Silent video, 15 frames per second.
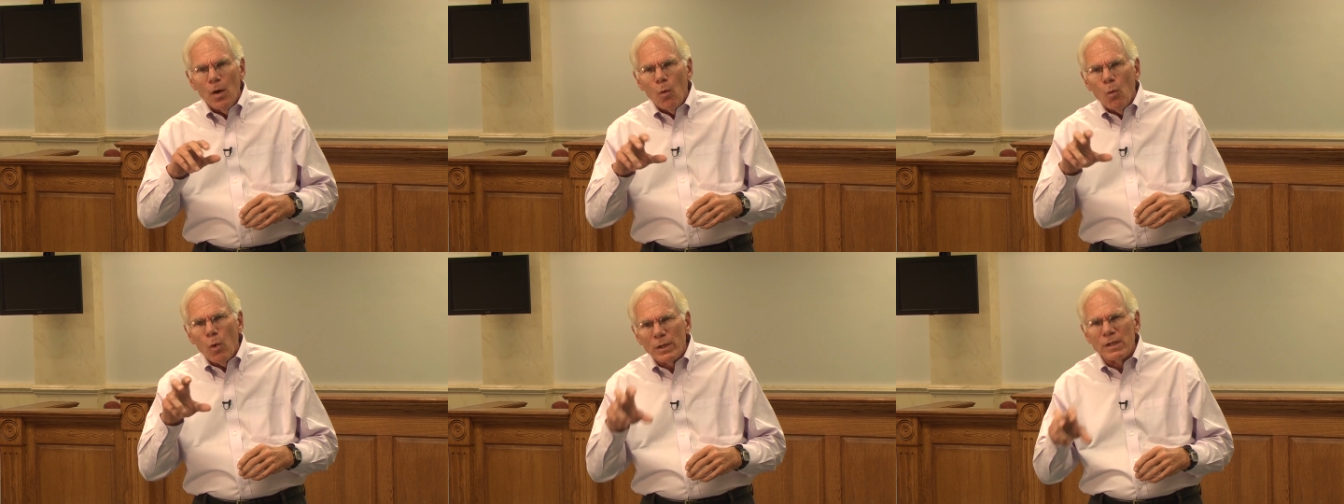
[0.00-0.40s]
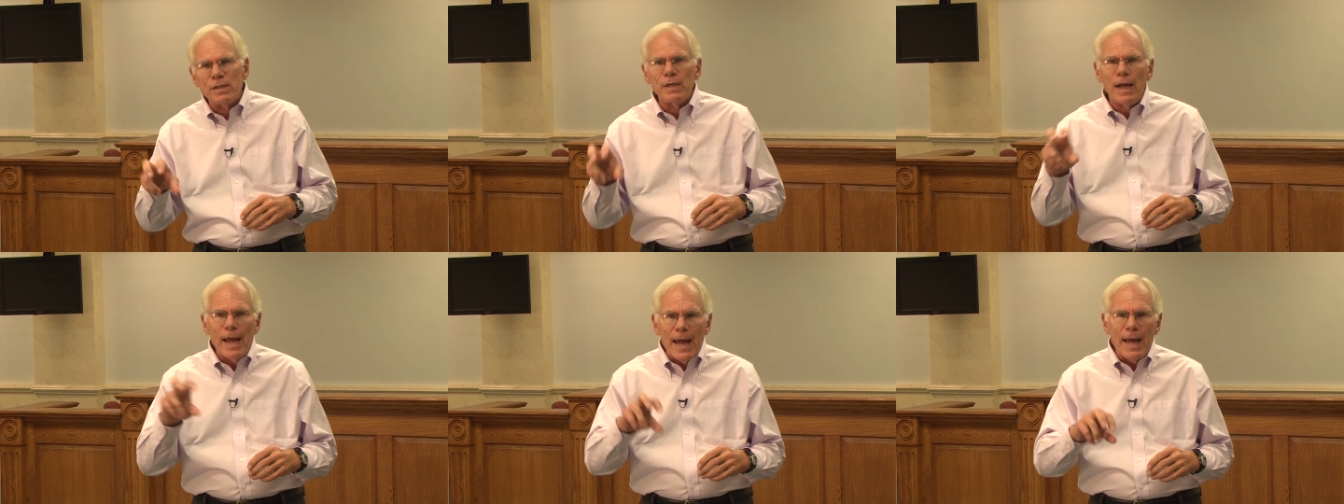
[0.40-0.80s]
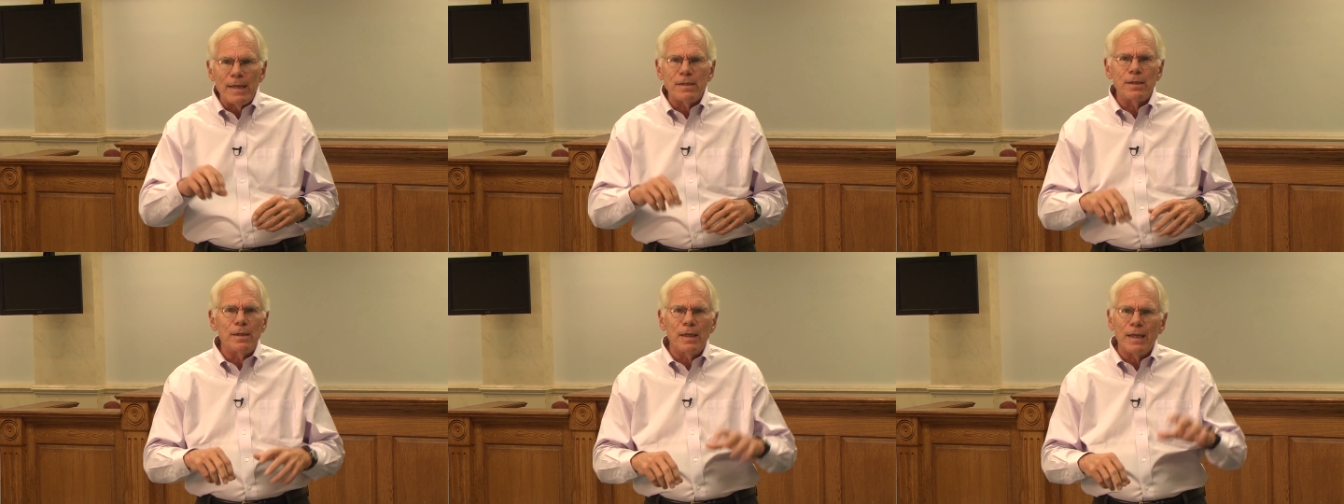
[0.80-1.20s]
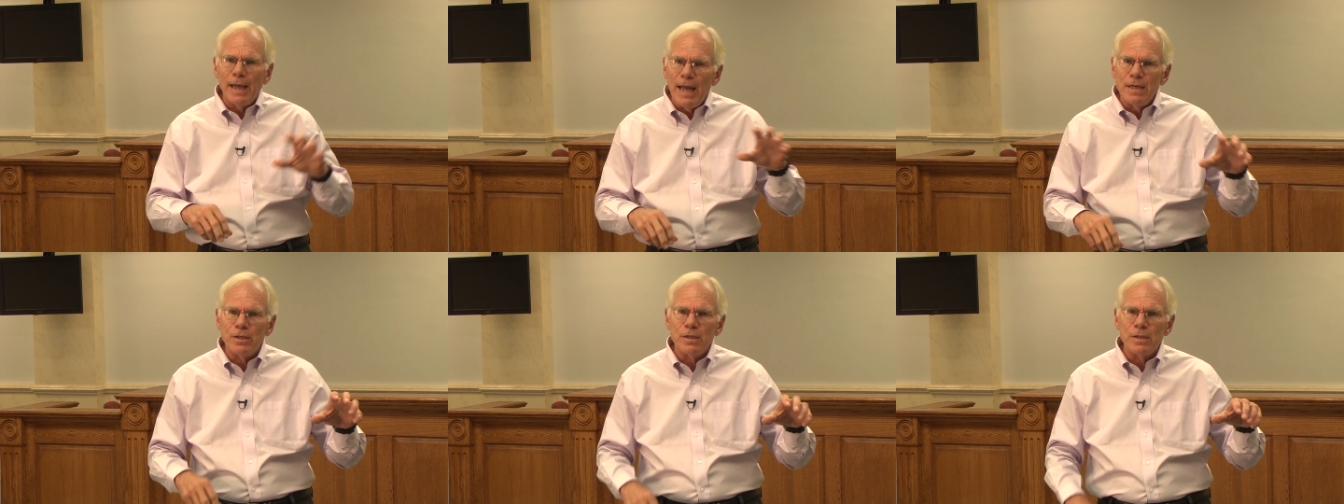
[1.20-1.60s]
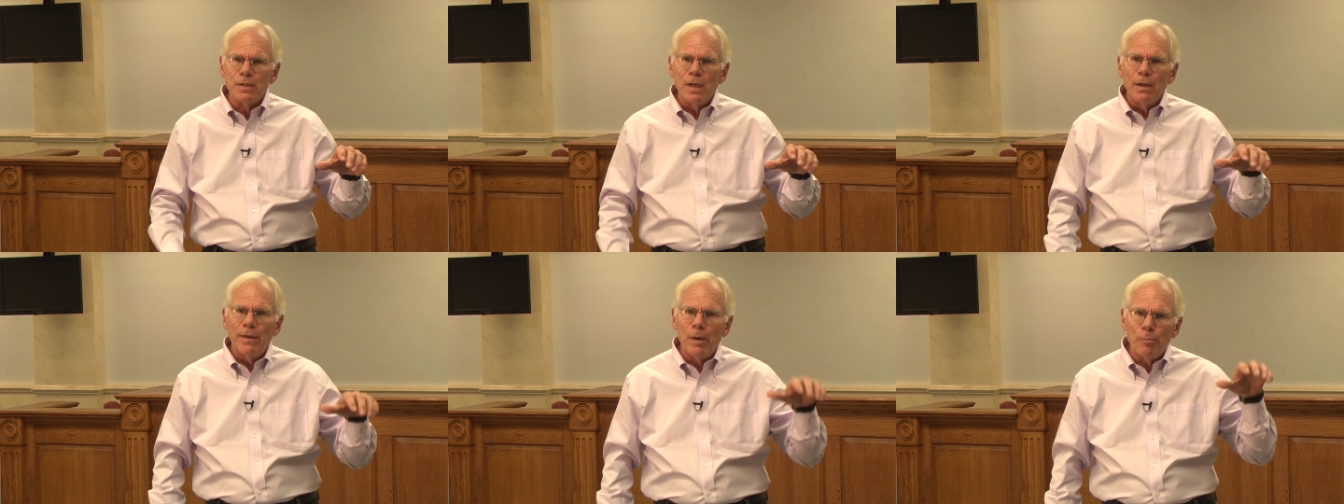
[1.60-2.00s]
What does it add to the cases
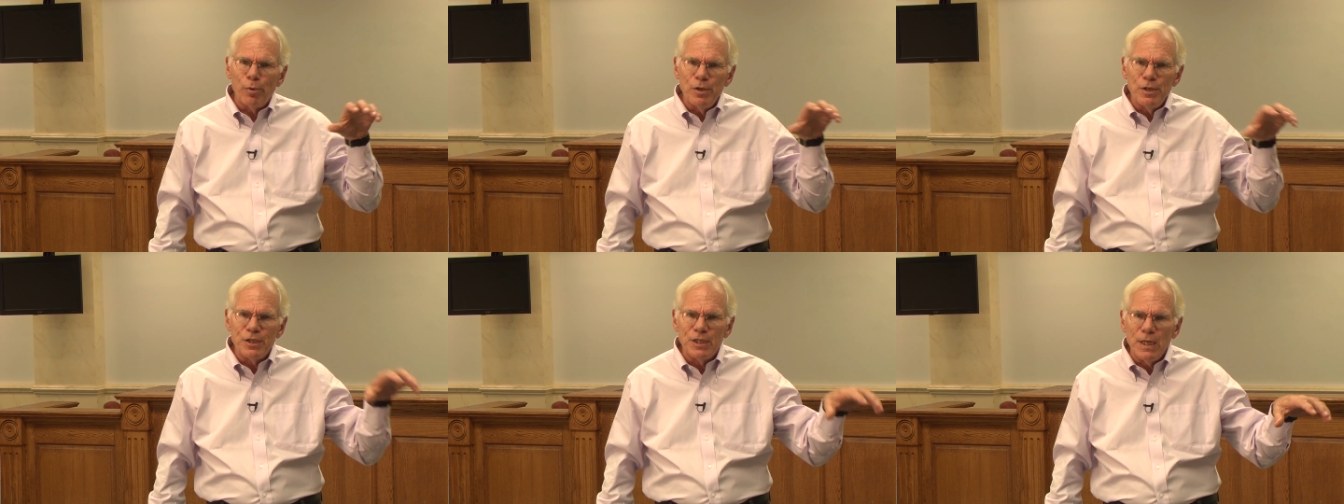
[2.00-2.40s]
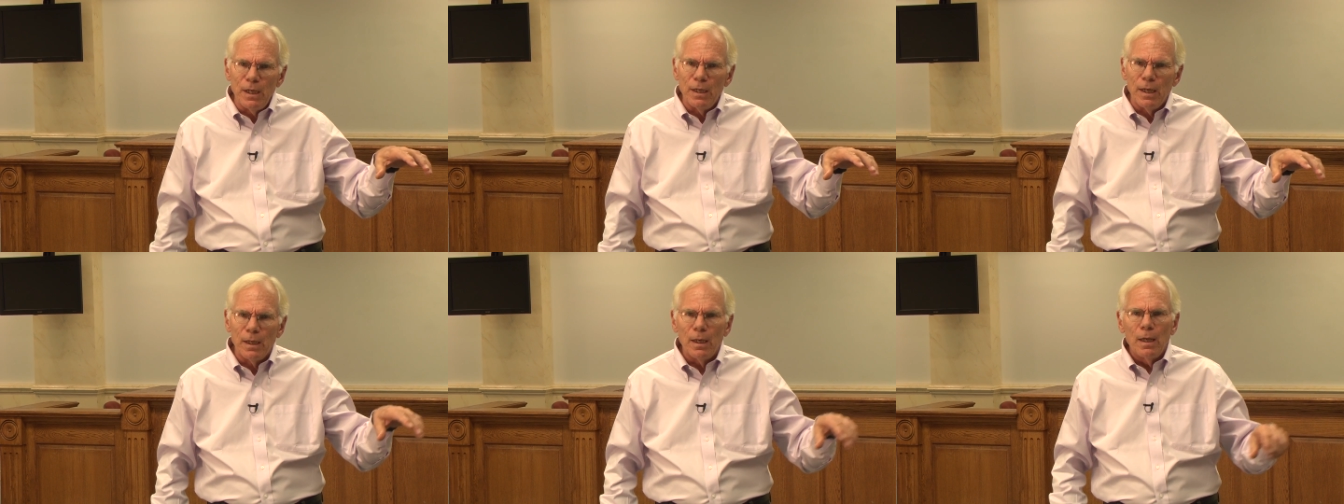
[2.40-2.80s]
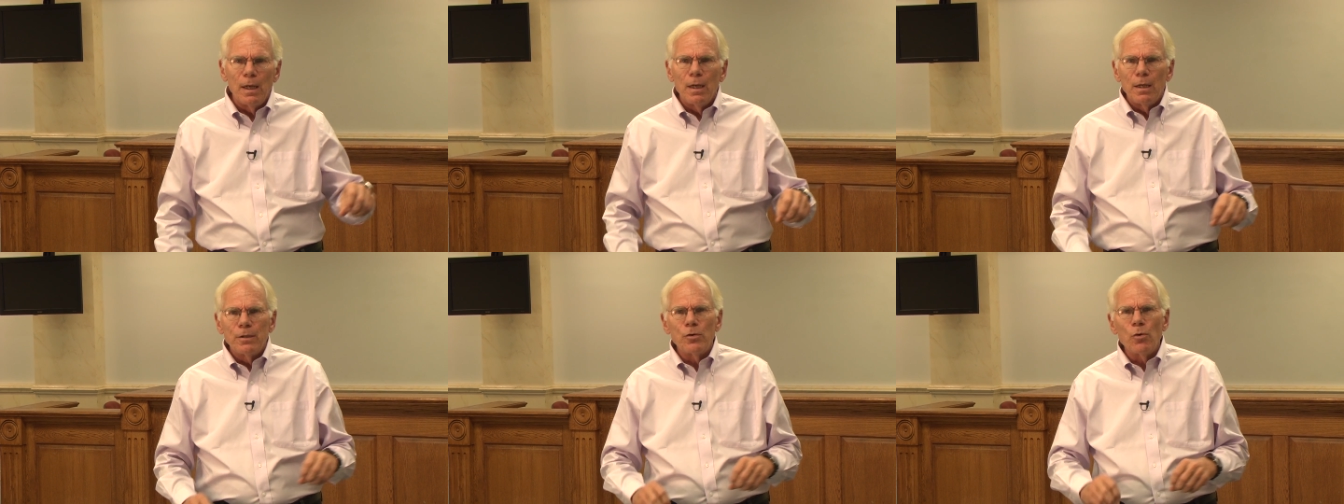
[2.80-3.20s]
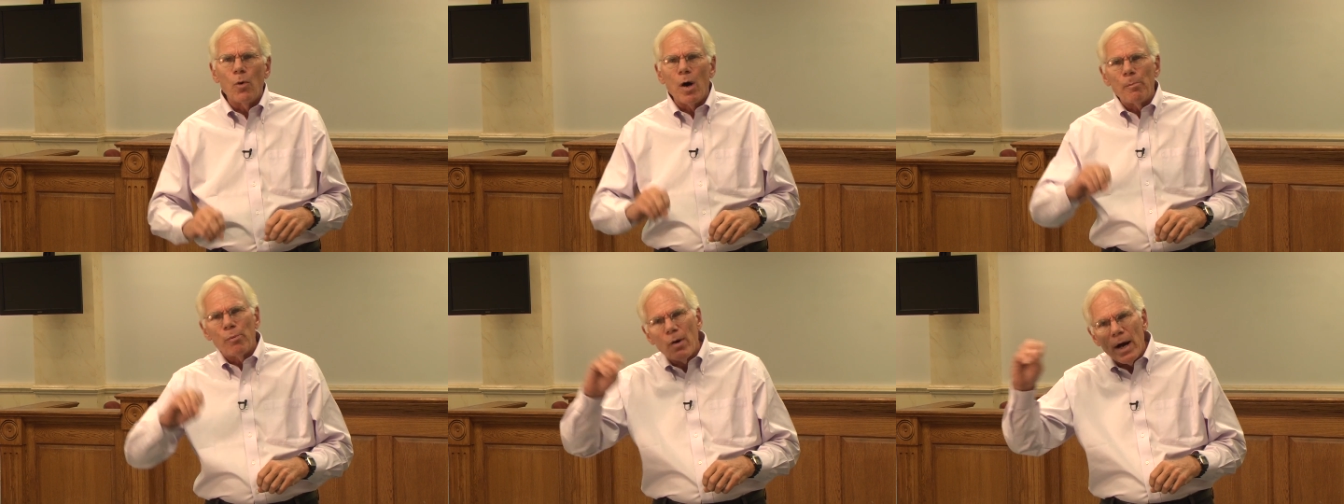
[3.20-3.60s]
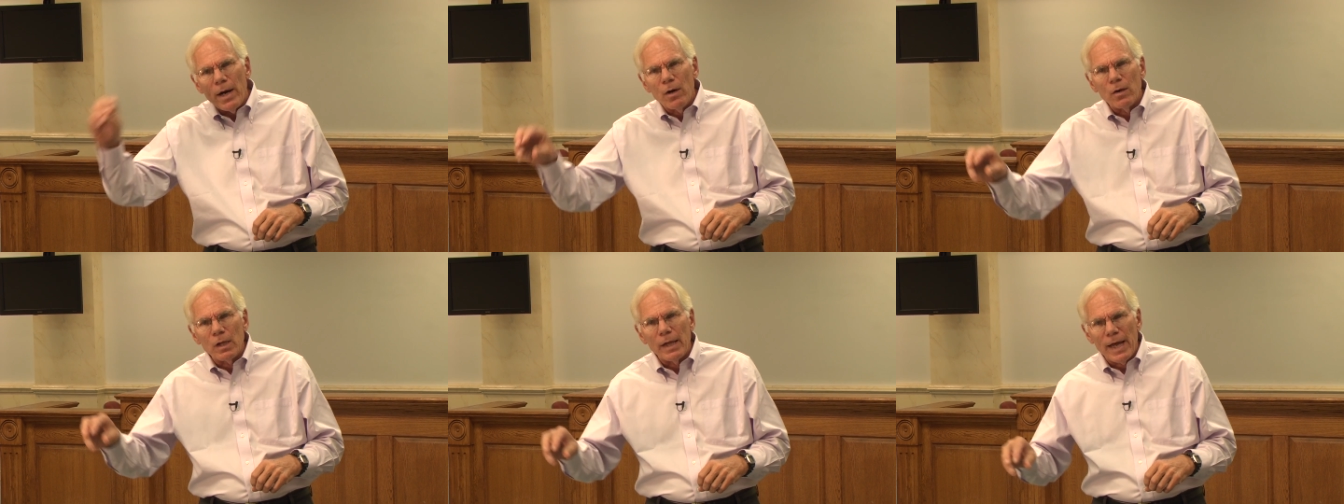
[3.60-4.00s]
that preceded it, to our
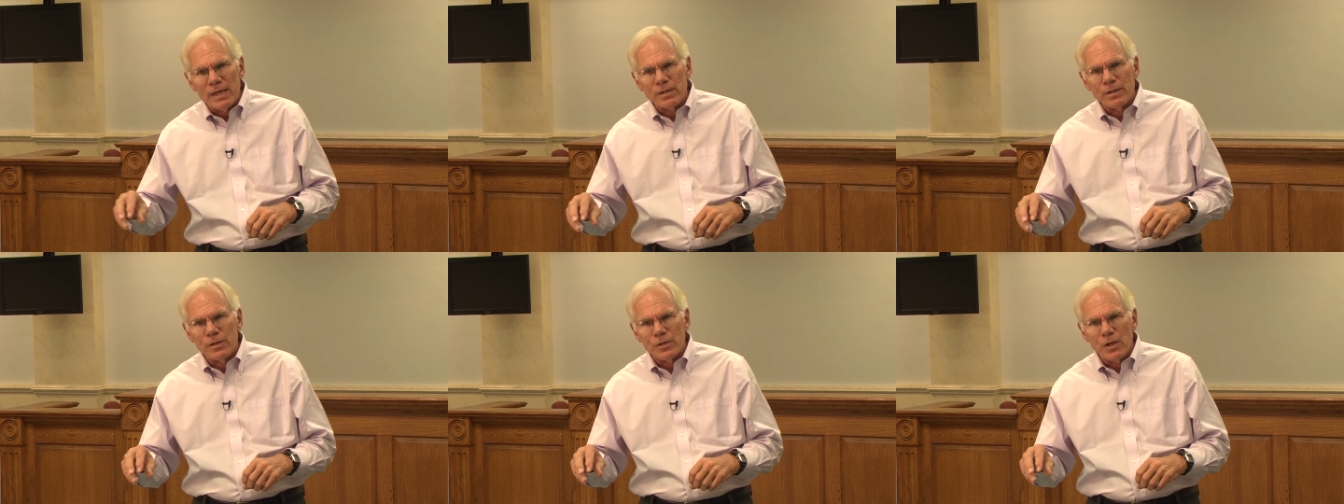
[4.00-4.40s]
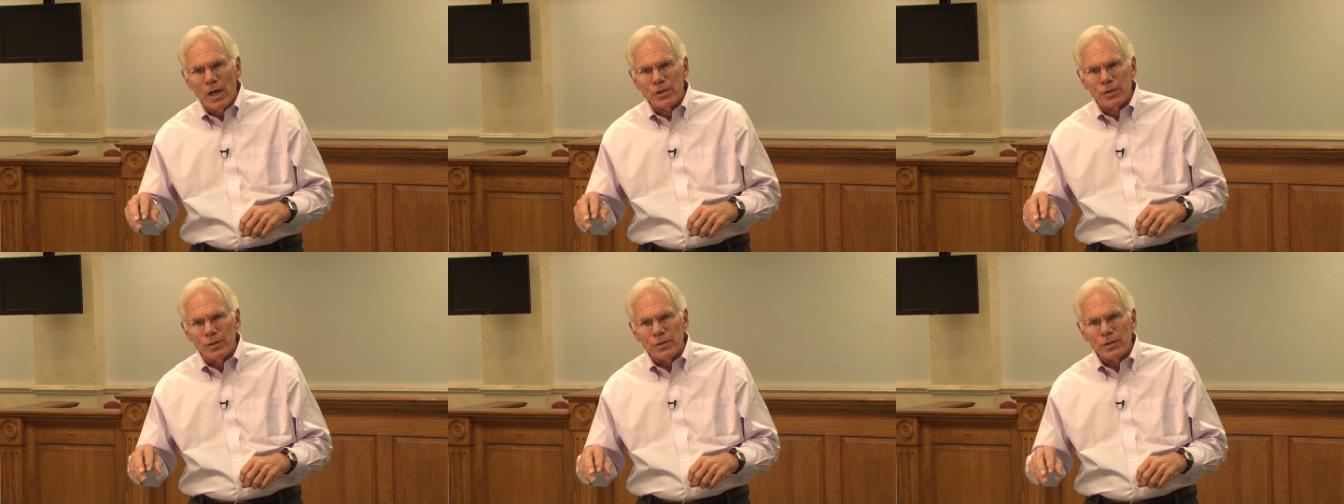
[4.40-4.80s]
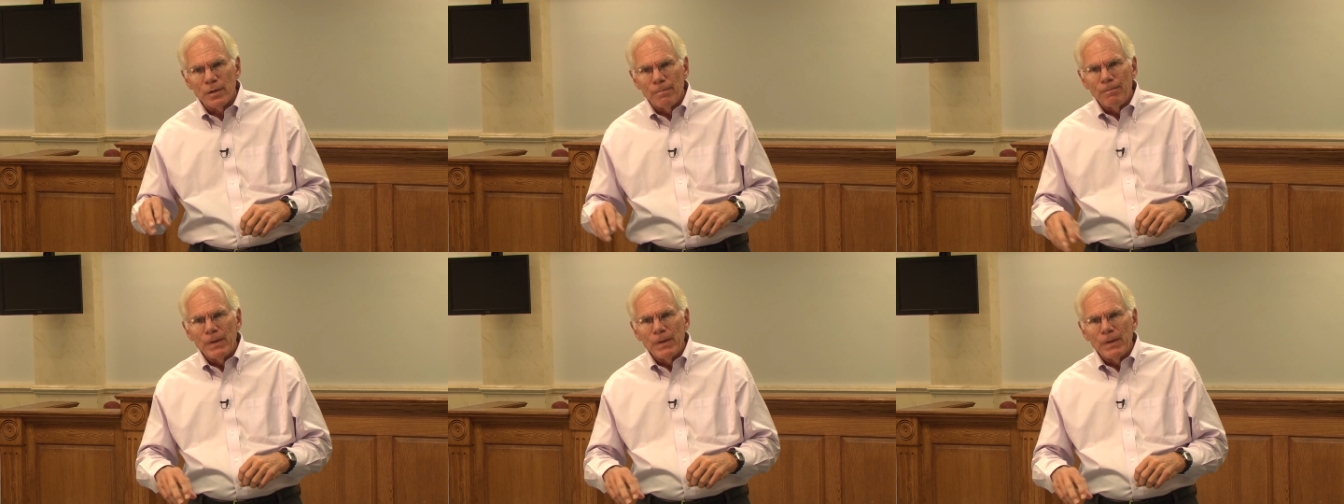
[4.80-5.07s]
prior class discussions?